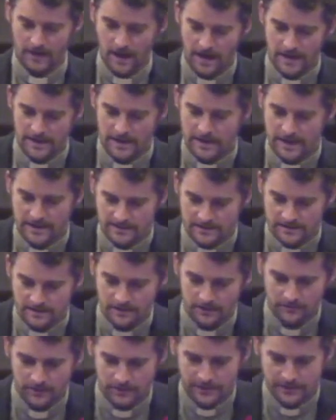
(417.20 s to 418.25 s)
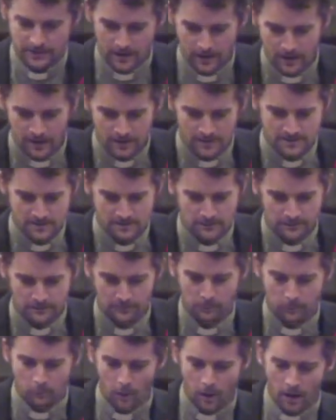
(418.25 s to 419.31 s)
And he gets to the very heart of
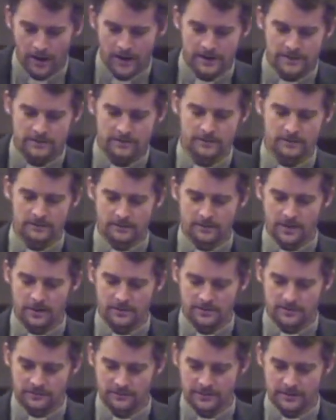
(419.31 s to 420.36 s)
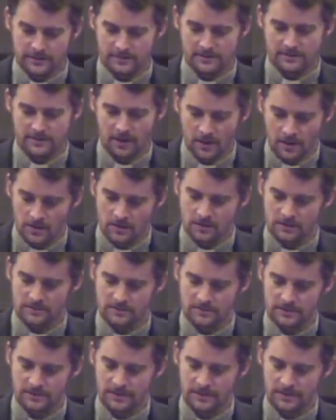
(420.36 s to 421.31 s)
why those things hurt.